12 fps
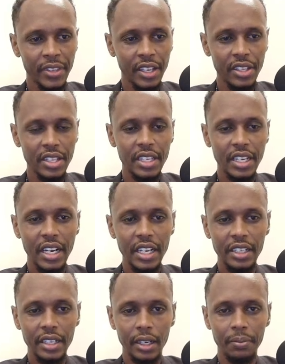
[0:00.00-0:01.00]
Then the
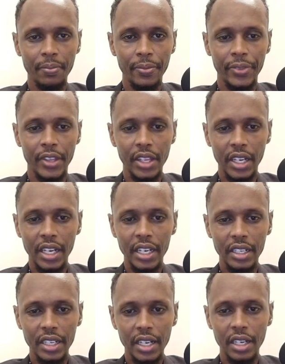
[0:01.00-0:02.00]

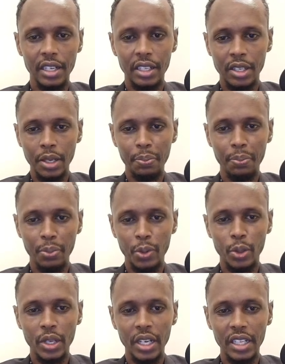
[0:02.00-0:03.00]
calendar, keep
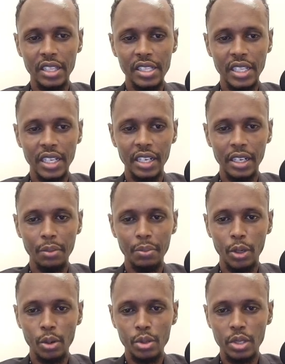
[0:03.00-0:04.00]
looking at this calendar
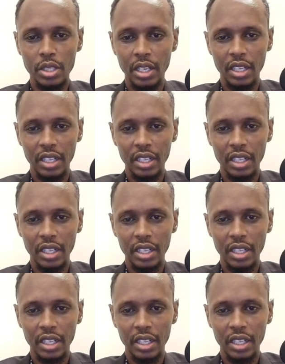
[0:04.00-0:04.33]
because